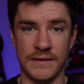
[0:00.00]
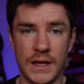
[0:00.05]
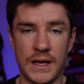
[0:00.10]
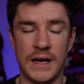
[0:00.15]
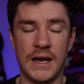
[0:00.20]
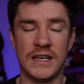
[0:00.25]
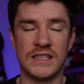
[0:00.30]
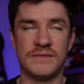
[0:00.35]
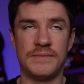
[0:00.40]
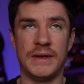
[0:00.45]
It
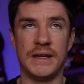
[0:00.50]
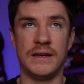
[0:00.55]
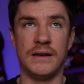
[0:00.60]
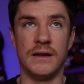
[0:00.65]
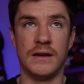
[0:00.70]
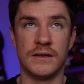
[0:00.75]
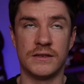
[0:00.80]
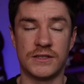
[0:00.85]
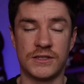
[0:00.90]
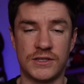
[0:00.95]
has
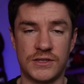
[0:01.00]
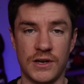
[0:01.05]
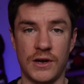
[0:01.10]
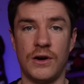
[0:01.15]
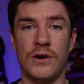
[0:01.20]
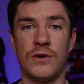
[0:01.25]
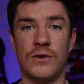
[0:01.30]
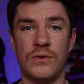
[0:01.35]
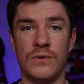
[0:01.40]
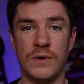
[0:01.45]
been
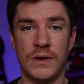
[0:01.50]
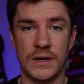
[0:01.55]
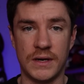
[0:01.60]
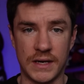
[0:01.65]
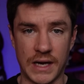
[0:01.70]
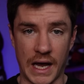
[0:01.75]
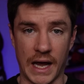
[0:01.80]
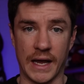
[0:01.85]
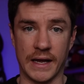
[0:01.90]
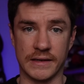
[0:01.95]
so
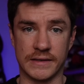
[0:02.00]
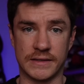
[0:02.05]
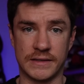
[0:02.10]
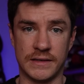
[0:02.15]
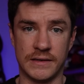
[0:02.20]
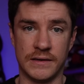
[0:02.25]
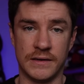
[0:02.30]
nice.